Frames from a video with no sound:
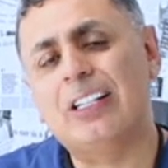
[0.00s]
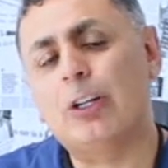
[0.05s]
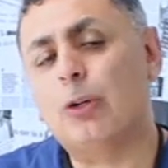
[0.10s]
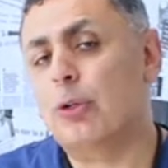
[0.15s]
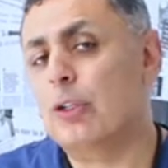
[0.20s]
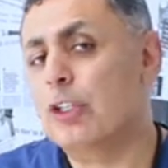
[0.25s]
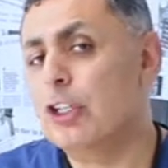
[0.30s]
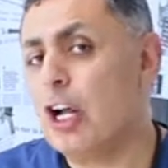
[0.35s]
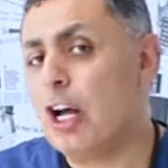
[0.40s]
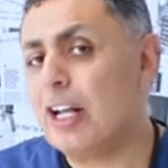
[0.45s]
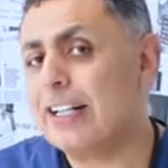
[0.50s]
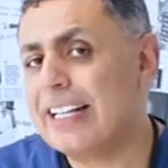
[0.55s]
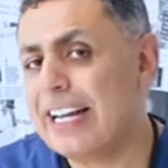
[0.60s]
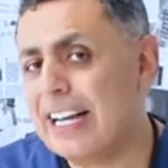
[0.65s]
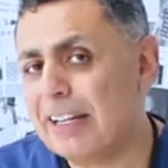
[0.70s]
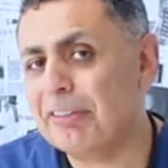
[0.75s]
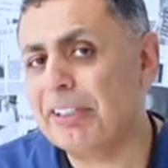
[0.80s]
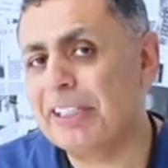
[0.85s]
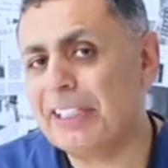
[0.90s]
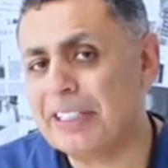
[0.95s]
or not
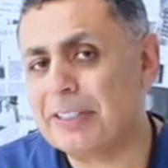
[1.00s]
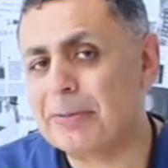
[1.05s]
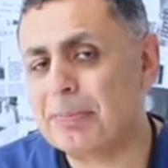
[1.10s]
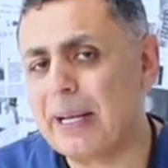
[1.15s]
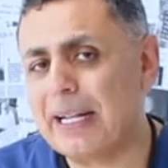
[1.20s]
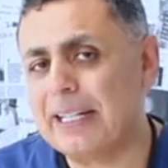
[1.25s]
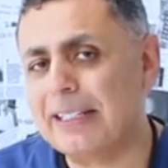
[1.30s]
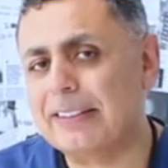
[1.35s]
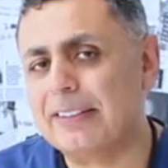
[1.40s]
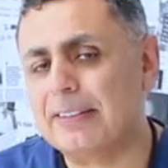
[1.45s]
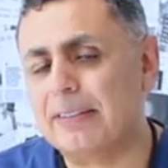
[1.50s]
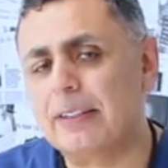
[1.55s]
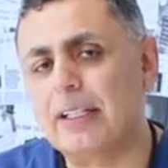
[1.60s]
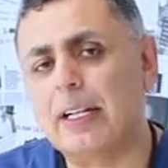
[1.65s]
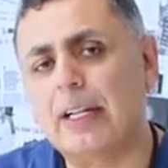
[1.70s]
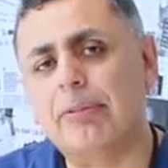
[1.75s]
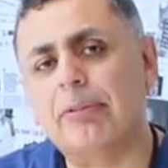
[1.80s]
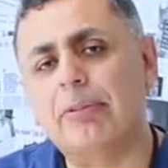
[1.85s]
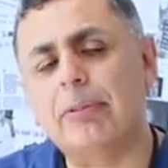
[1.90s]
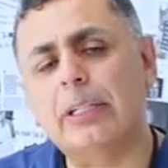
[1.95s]
having this palatal
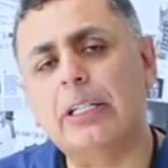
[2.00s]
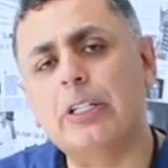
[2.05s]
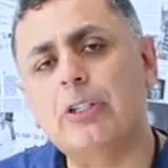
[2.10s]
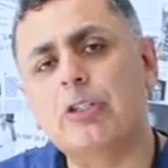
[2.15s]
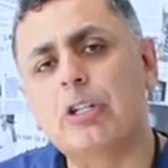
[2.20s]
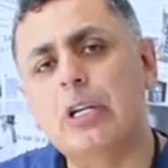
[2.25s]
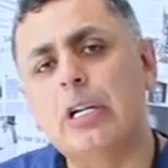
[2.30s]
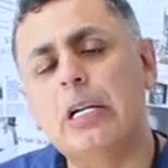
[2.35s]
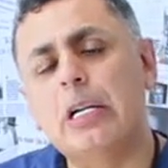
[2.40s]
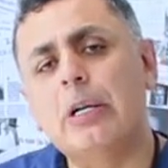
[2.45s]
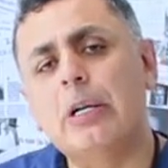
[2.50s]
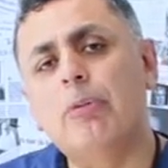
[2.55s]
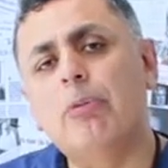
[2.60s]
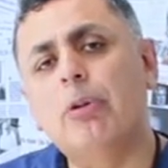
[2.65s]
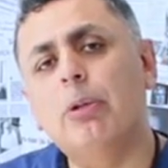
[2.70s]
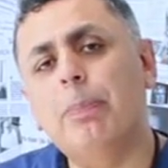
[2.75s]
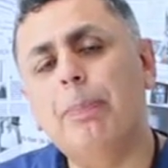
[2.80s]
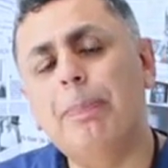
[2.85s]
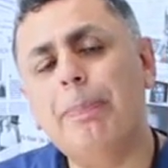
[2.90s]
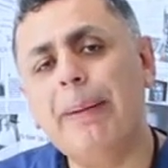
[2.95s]
coverage,
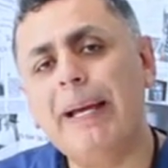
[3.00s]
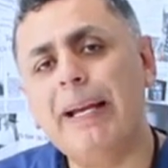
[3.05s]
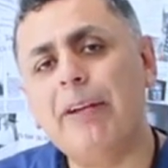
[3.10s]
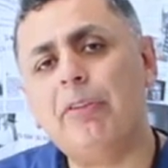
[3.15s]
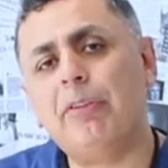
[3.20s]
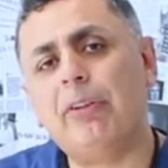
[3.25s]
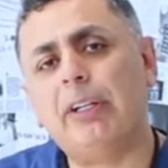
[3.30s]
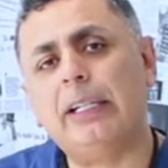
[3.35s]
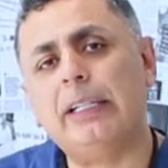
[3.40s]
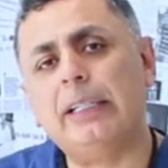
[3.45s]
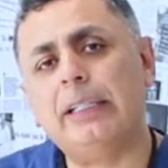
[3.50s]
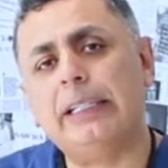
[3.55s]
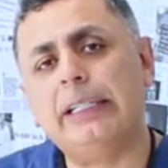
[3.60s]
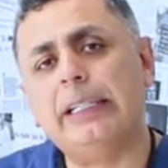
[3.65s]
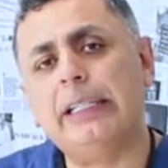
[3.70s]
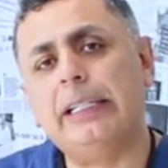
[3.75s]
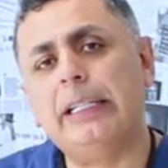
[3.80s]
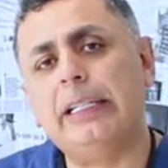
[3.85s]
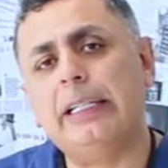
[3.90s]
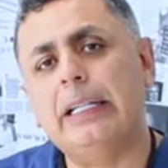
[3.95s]
will
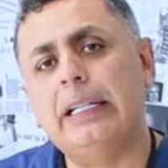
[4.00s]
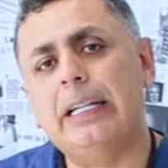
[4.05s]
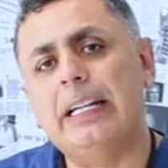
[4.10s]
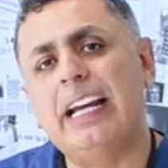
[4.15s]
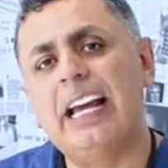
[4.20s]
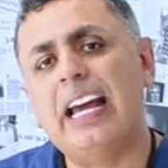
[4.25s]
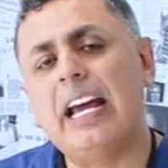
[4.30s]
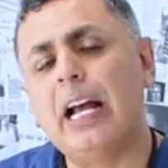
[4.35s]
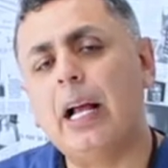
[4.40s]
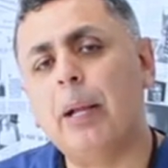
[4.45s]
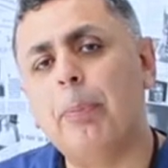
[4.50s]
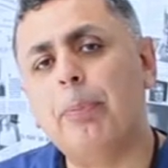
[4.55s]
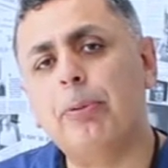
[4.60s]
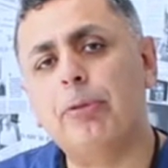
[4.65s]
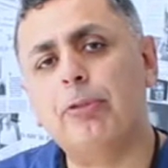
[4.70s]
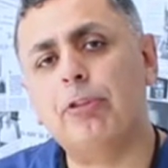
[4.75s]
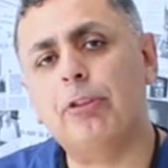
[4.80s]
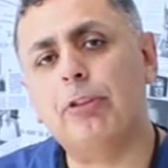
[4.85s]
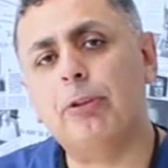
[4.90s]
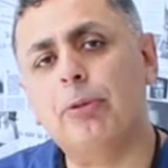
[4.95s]
basically
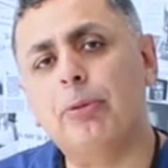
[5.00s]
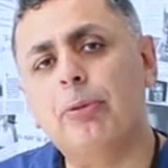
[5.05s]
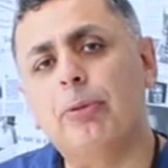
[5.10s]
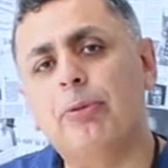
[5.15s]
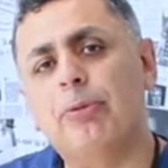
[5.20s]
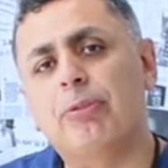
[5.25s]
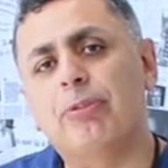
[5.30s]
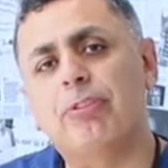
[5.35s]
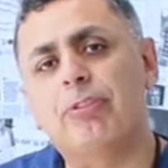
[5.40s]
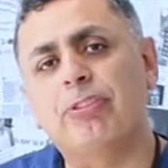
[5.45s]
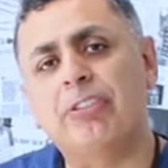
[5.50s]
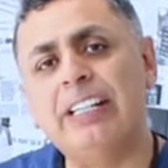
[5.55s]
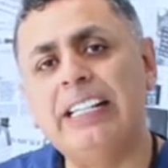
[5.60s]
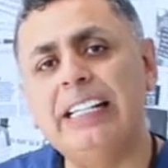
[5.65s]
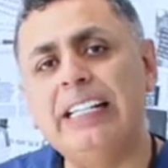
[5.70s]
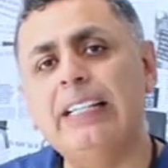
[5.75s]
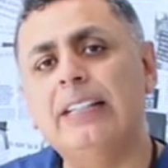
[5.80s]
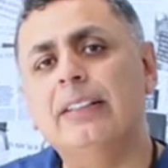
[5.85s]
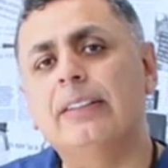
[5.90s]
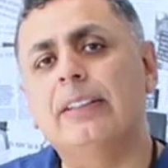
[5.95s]
helps you
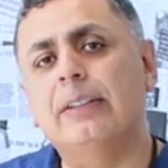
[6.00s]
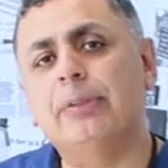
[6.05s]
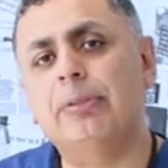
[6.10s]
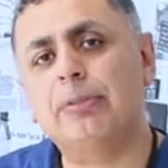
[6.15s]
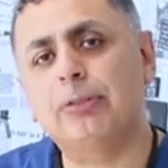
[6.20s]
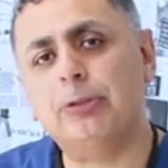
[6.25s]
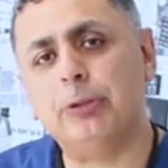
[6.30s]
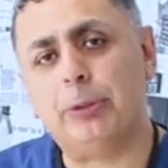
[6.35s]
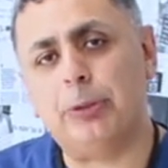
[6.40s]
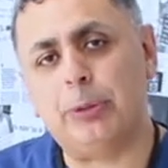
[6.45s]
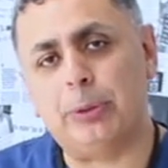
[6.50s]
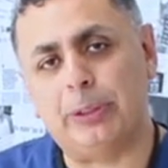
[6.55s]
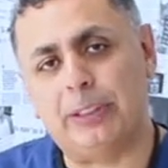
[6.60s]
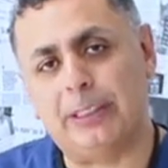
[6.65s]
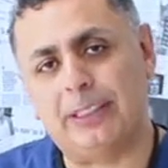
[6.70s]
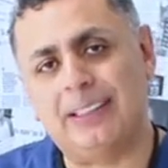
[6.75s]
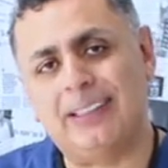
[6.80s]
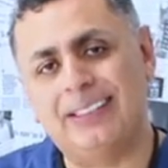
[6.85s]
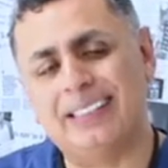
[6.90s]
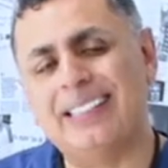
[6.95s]
feel the food,
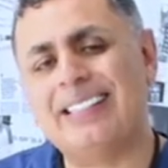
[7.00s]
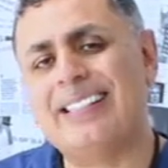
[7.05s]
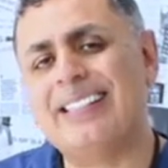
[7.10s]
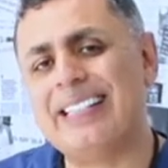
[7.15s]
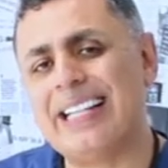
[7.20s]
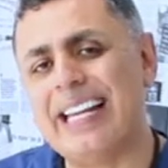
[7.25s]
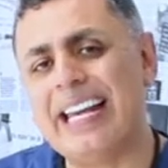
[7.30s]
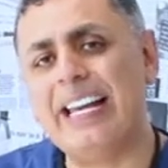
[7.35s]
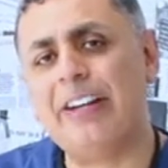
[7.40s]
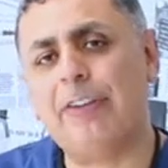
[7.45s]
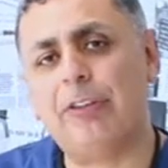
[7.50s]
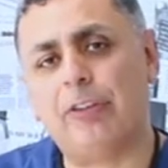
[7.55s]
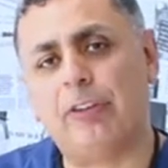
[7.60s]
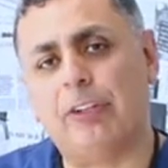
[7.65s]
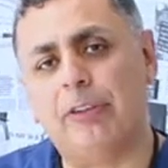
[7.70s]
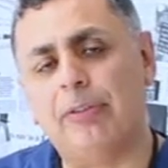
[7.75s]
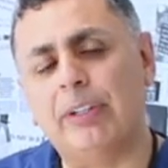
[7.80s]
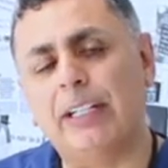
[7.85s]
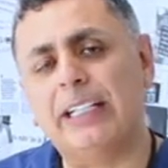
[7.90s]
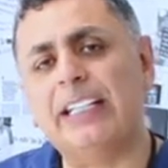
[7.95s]
the taste
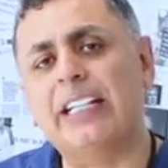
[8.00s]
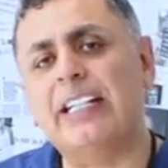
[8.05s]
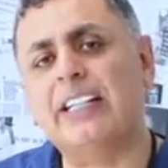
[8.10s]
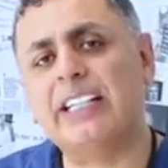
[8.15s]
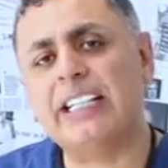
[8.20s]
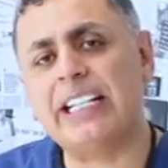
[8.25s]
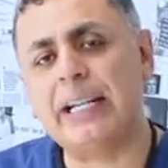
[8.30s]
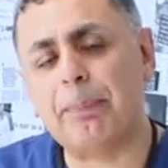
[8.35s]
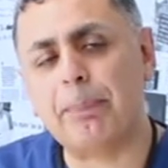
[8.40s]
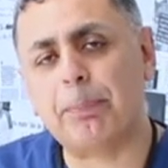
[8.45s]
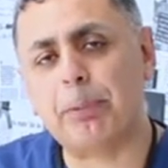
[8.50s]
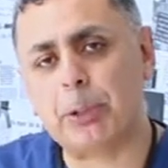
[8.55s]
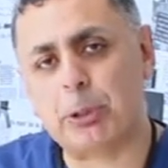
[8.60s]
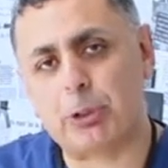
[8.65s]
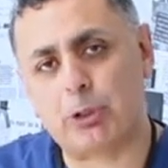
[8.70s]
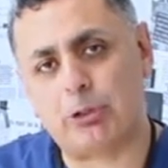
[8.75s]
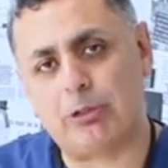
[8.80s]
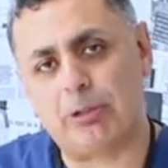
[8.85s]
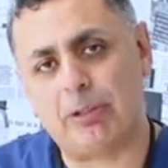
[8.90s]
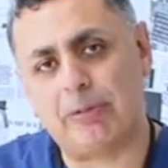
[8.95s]
of it, the
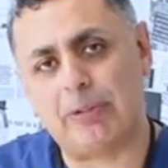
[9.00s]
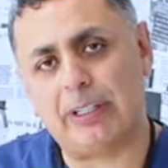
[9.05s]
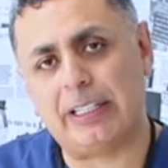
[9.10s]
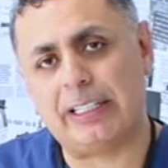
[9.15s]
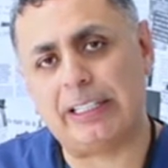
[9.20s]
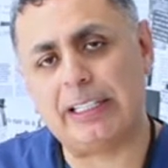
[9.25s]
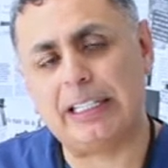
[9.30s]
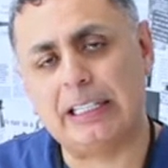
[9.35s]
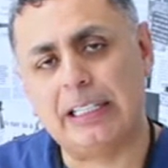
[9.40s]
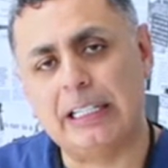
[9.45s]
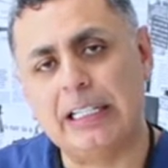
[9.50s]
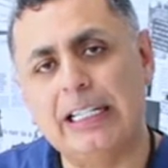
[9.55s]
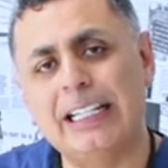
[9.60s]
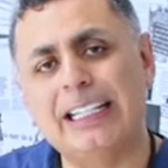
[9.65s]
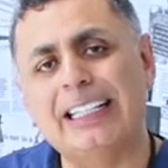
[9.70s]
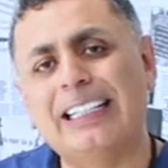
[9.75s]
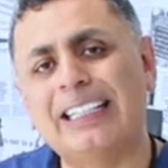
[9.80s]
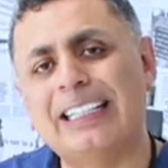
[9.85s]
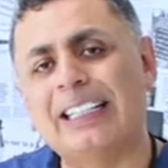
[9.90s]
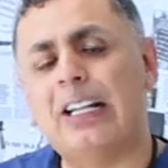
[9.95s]
temperature of it,
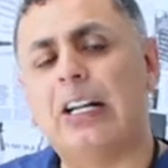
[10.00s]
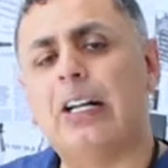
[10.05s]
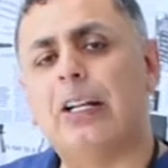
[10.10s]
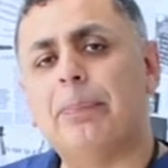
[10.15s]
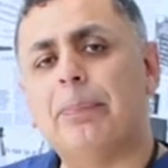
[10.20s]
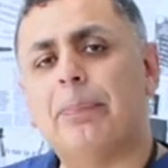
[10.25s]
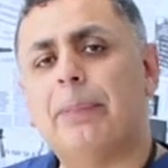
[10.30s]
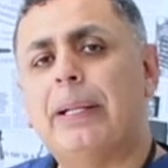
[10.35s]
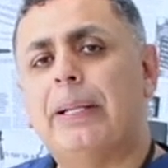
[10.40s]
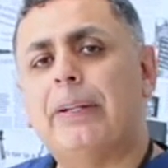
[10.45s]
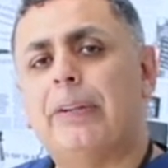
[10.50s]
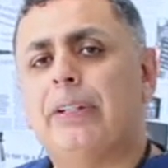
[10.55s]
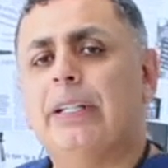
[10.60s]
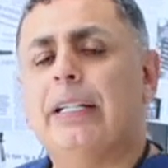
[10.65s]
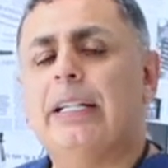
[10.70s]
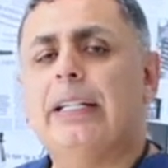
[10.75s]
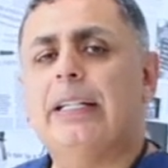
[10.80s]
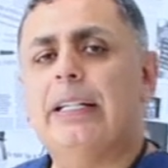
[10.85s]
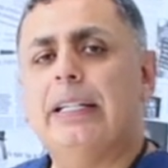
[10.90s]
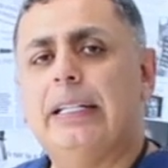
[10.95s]
a lot better
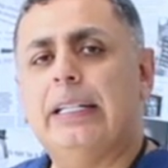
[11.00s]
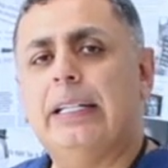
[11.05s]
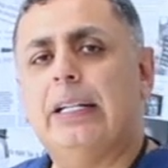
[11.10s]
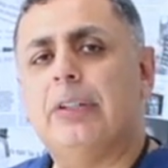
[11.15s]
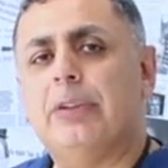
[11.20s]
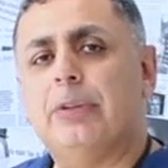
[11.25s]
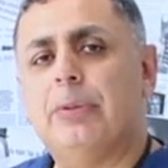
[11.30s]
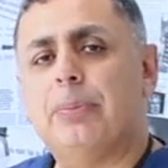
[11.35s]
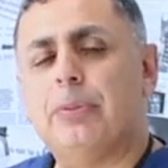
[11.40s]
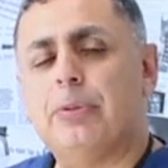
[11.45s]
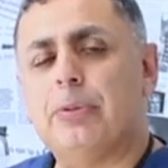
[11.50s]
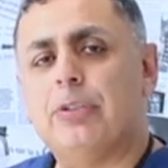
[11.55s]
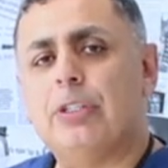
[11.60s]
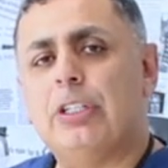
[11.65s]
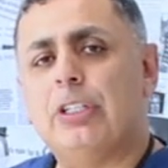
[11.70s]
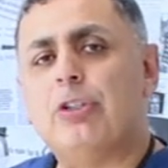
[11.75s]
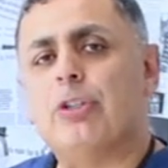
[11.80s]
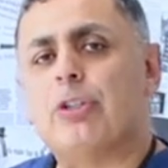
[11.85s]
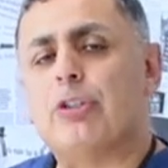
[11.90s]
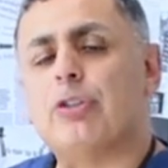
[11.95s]
than the other
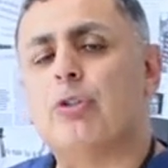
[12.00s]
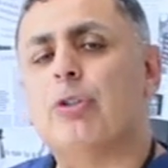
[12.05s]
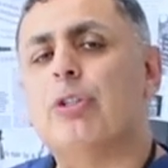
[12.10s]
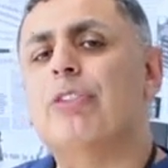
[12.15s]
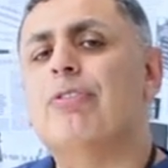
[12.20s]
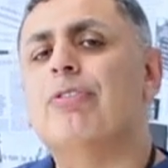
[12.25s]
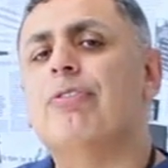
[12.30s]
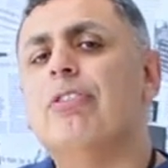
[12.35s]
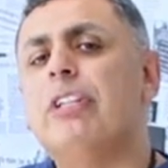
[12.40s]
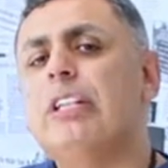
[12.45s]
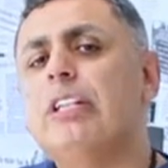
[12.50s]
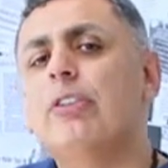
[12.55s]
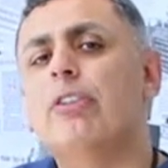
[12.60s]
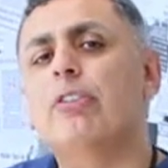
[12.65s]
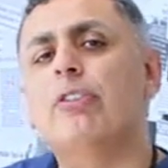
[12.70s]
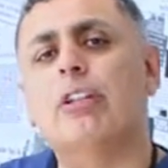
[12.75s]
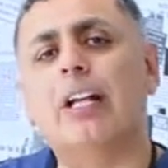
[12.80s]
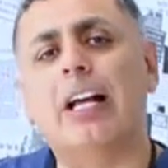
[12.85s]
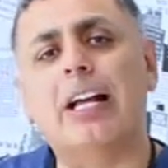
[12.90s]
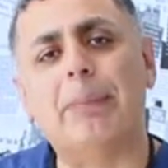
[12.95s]
procedure. So it
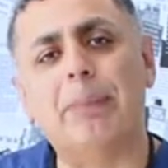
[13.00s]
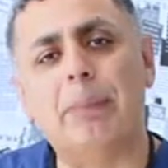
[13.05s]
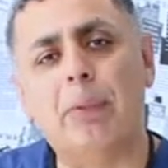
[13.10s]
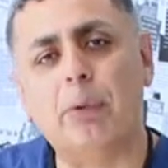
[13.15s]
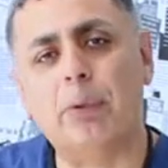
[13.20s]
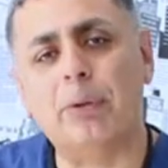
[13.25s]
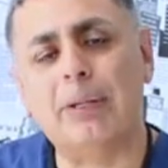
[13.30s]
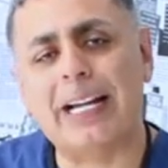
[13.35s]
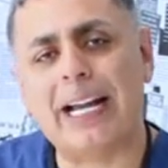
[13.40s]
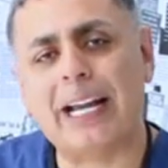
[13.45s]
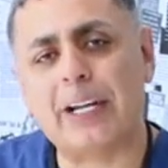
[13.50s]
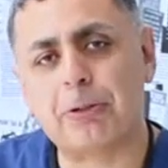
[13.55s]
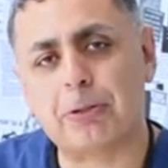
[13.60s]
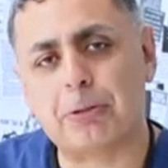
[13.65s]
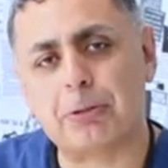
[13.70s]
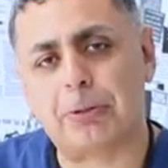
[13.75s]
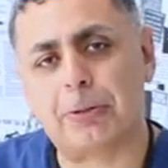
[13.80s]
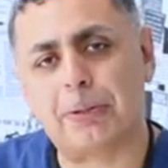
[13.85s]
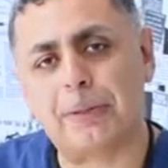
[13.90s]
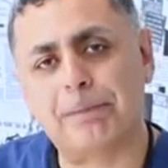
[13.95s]
feels a lot more
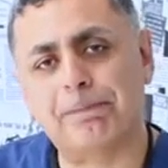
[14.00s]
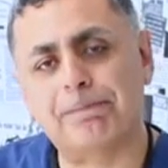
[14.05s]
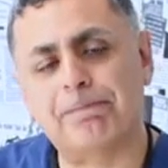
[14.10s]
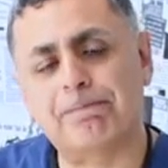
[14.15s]
natural.